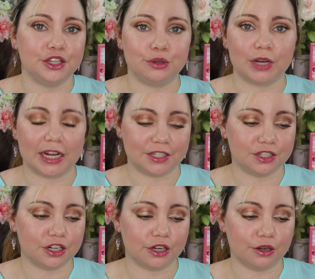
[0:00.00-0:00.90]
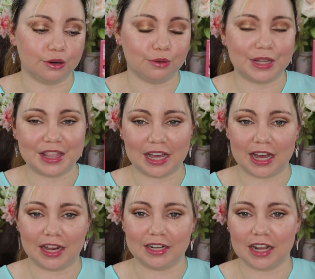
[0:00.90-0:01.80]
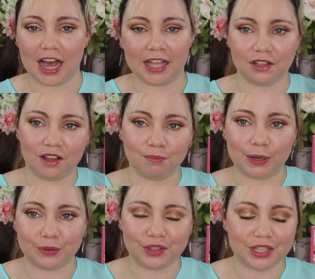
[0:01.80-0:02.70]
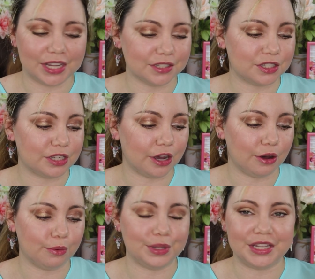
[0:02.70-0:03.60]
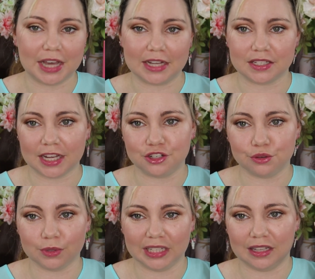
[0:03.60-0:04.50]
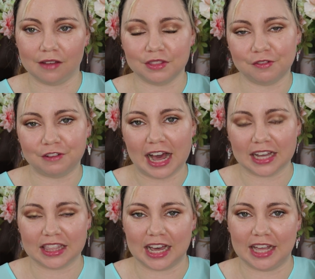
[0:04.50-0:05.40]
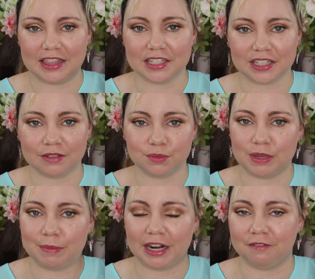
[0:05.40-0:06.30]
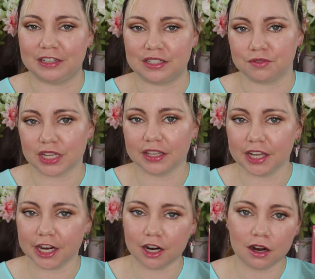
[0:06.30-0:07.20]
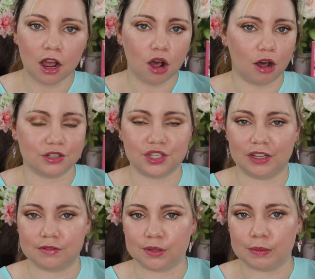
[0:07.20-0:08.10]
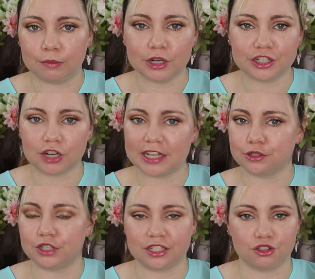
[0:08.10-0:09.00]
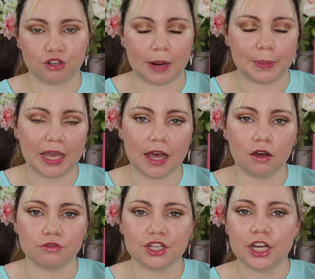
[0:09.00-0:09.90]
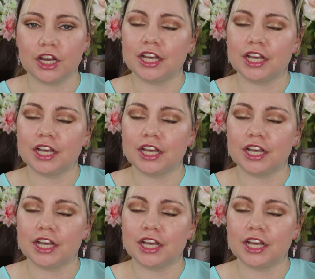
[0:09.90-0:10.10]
You guys know that I love both things. So yes, I do really love the fact that this gives me benefits of skincare, also gives me moisturizer, doesn't dry me out.